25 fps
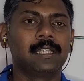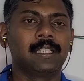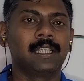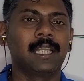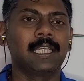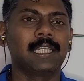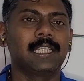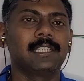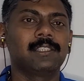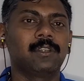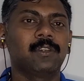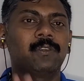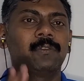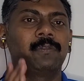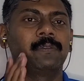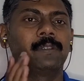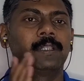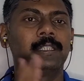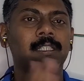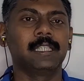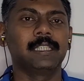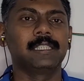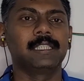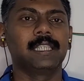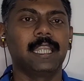that is of
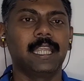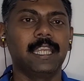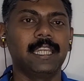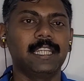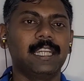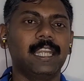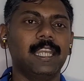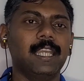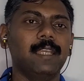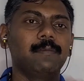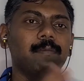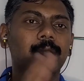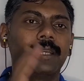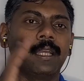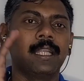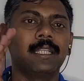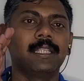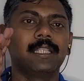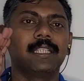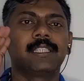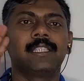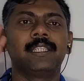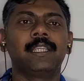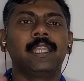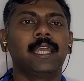this night time and
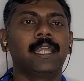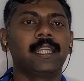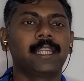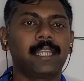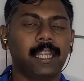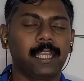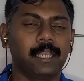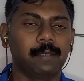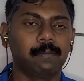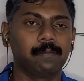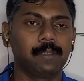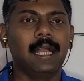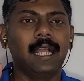this daytime,